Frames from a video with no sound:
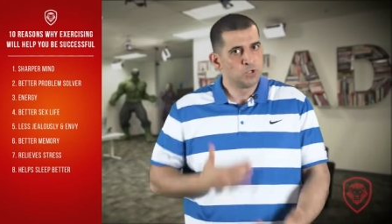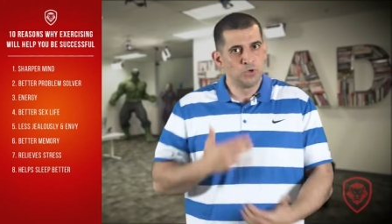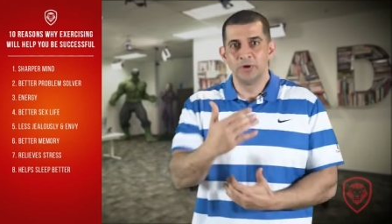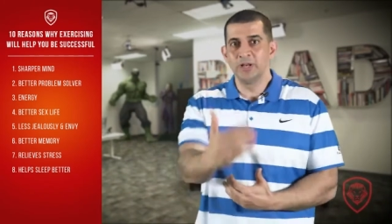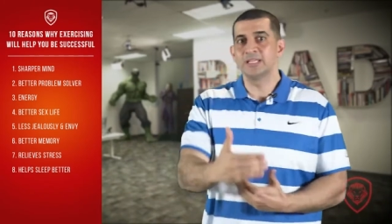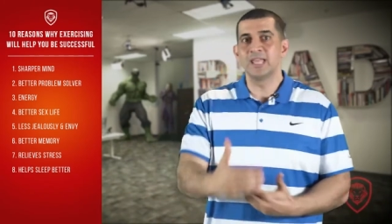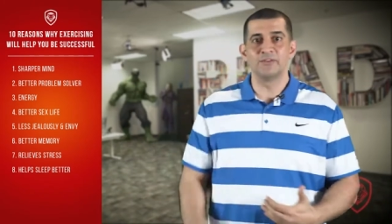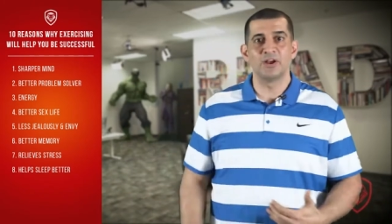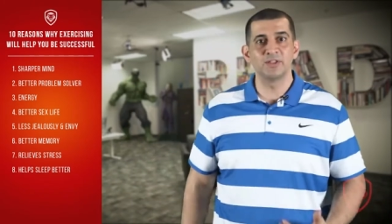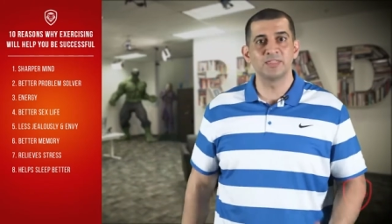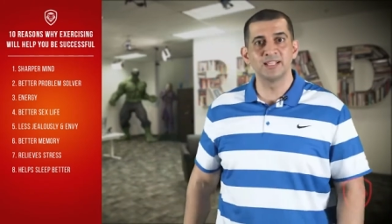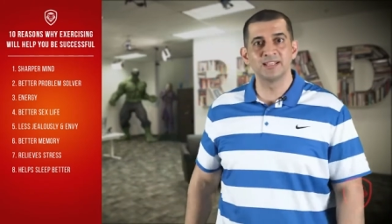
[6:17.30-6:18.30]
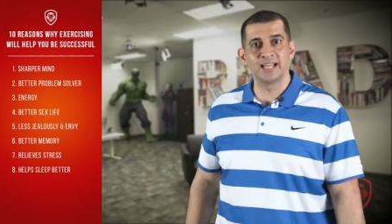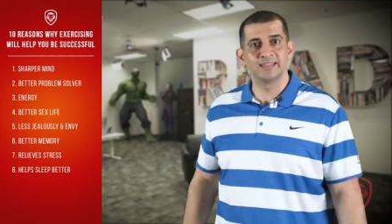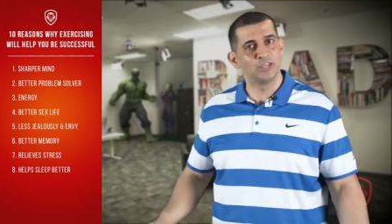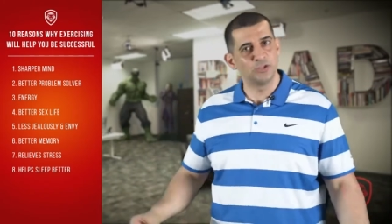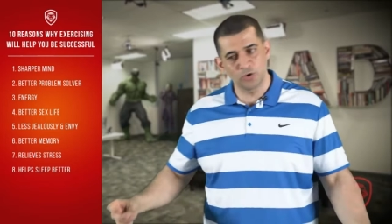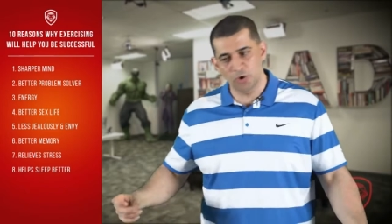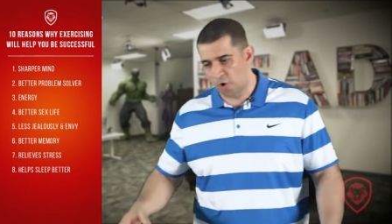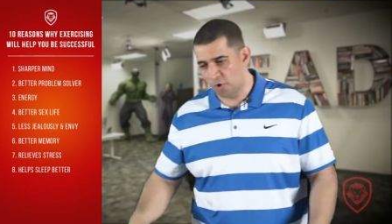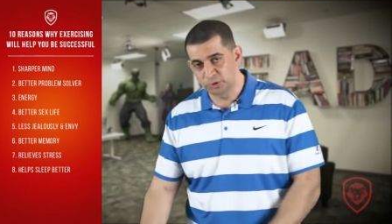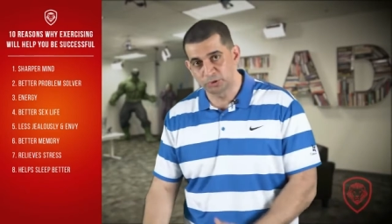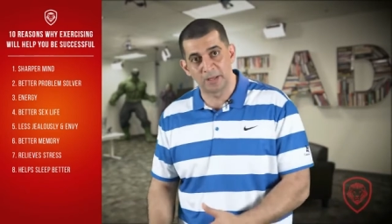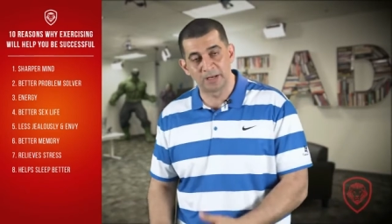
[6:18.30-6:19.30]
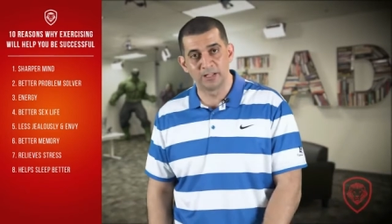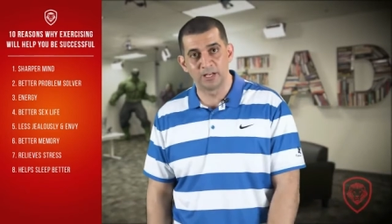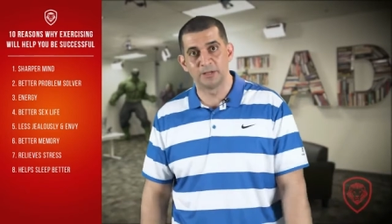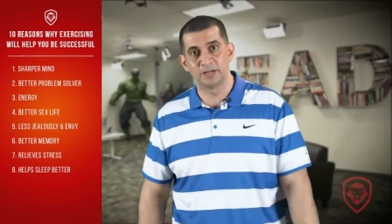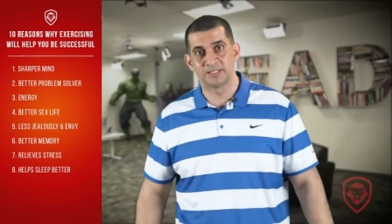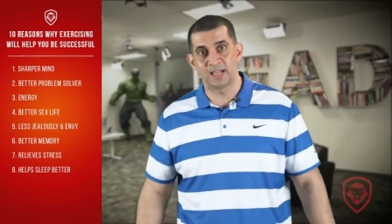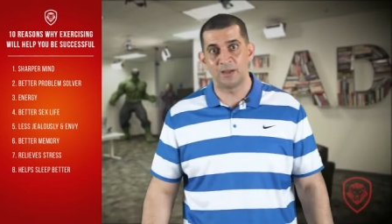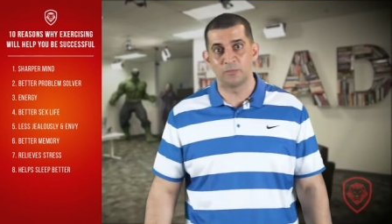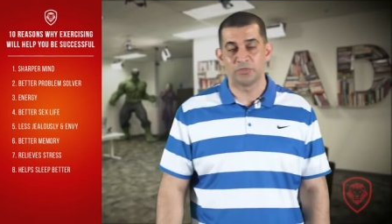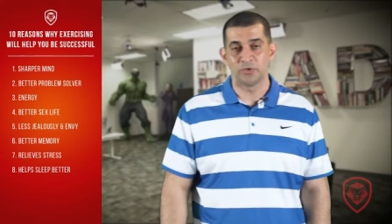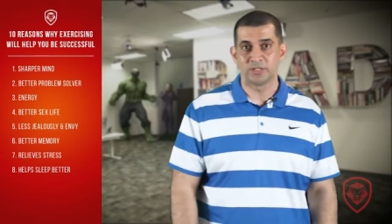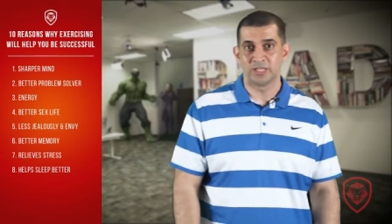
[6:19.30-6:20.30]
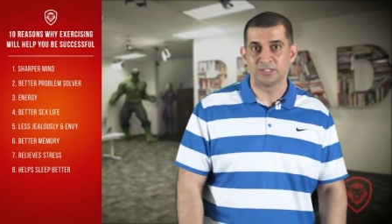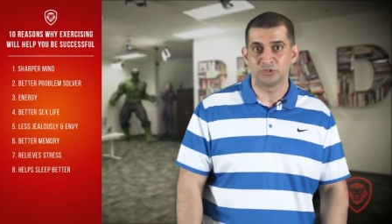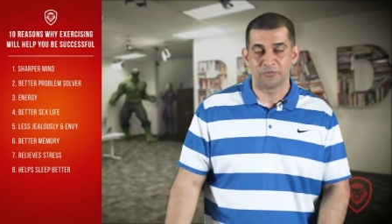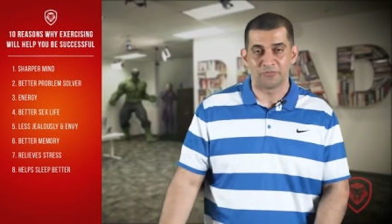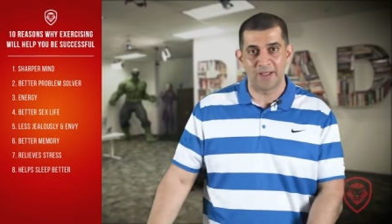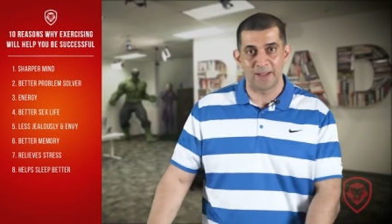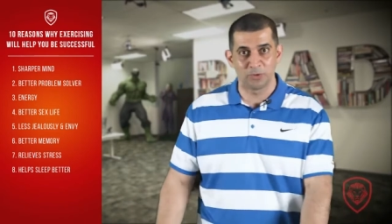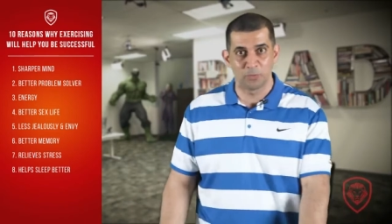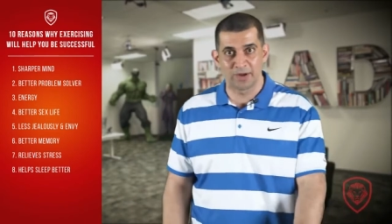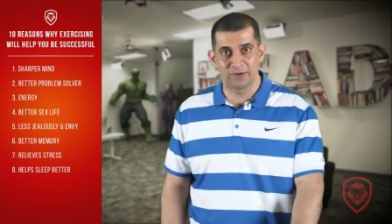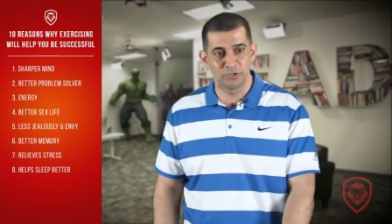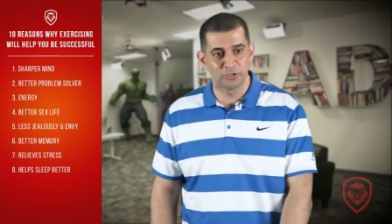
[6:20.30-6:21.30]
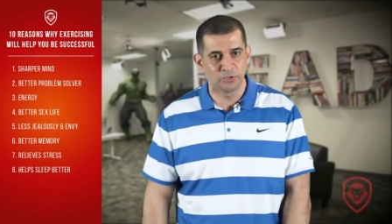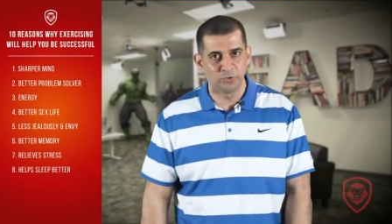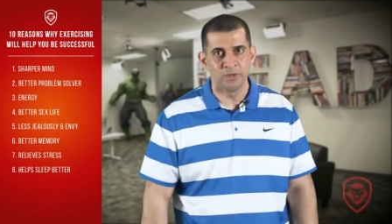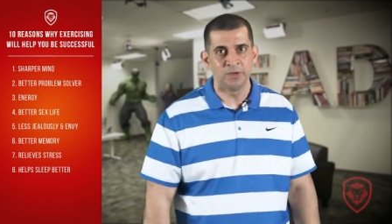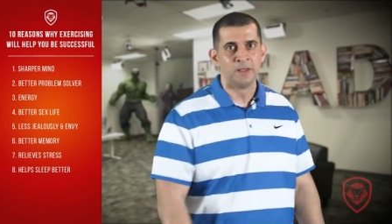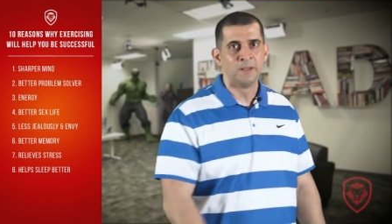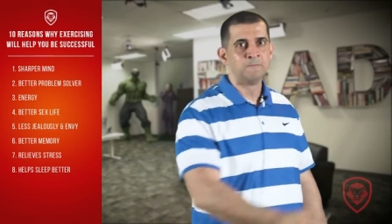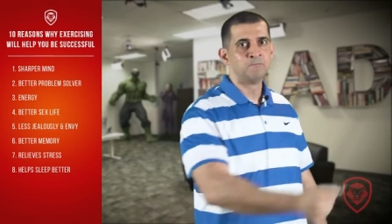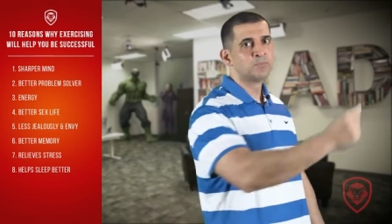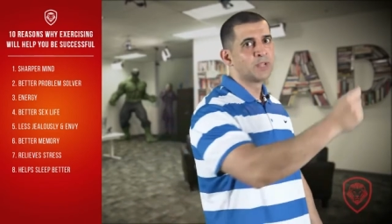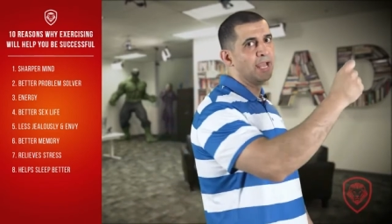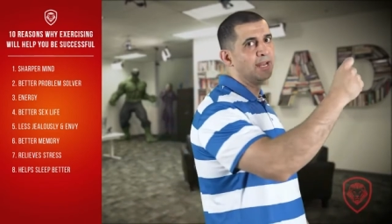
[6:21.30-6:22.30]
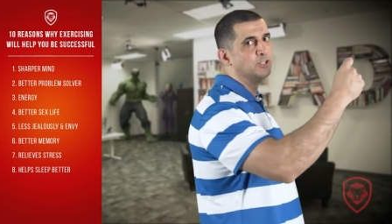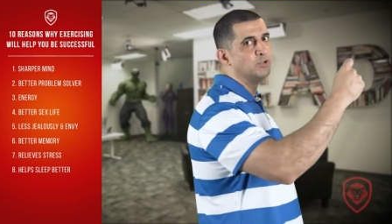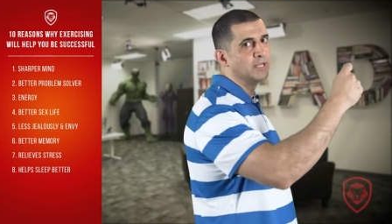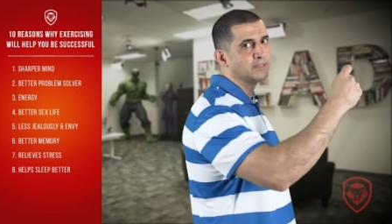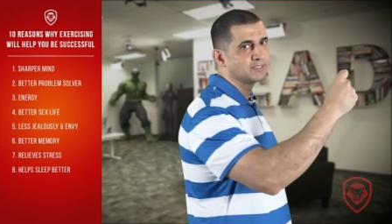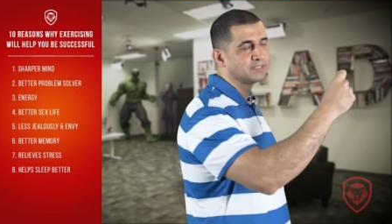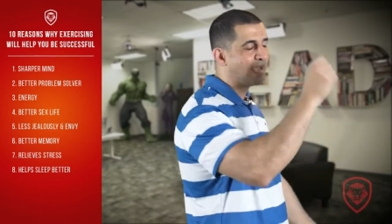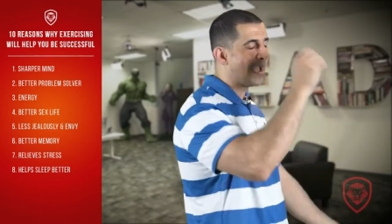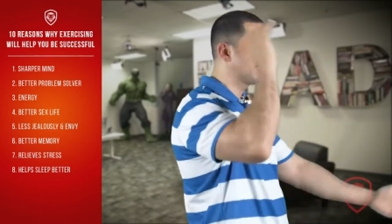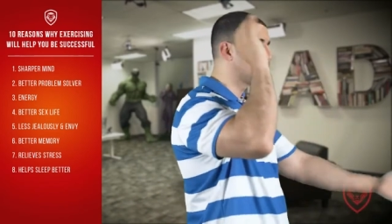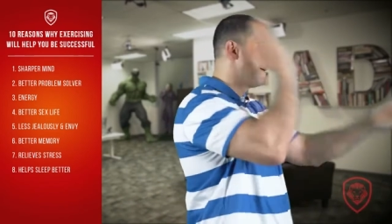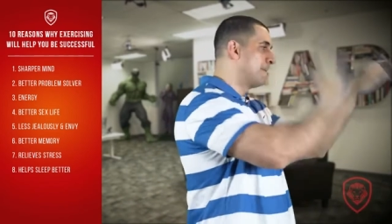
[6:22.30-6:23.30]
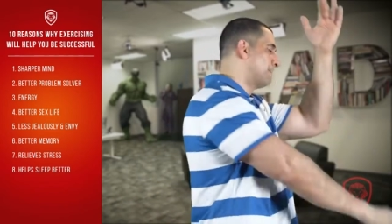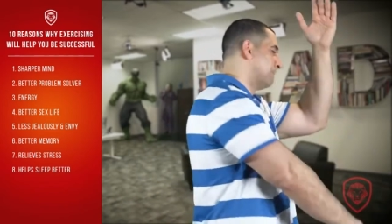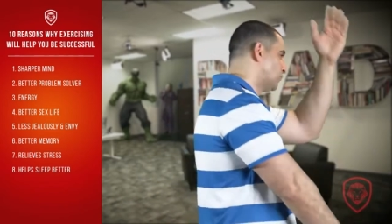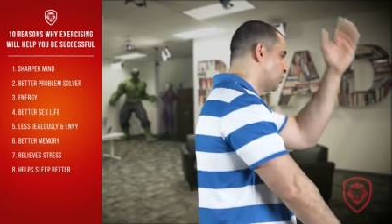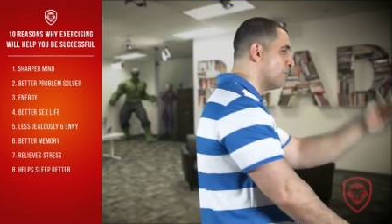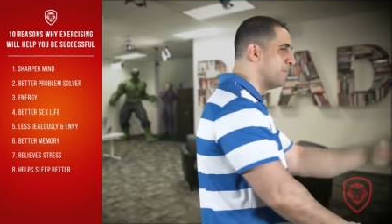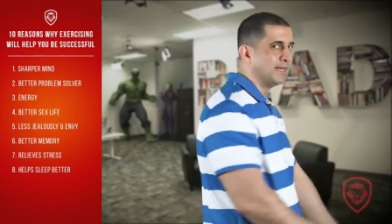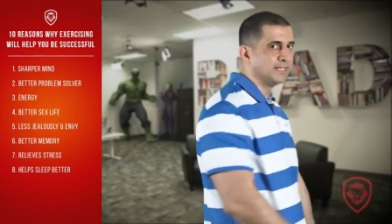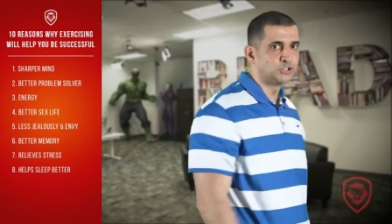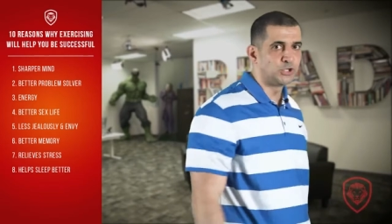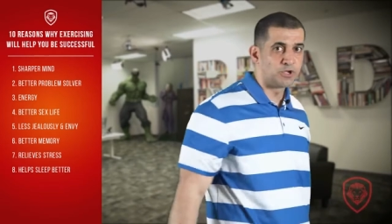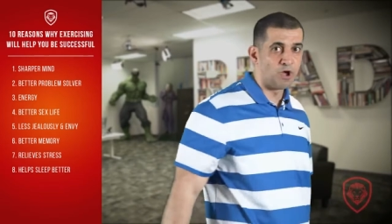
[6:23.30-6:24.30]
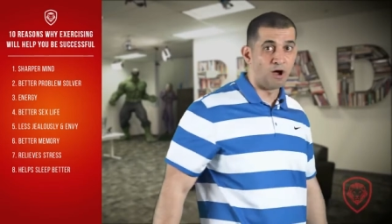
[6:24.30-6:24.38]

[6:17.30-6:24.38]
you really gave everything that day, you go home, you spend a little bit of time with your kids, your family, whatever you're doing, and then you hit the sack, two minutes, you're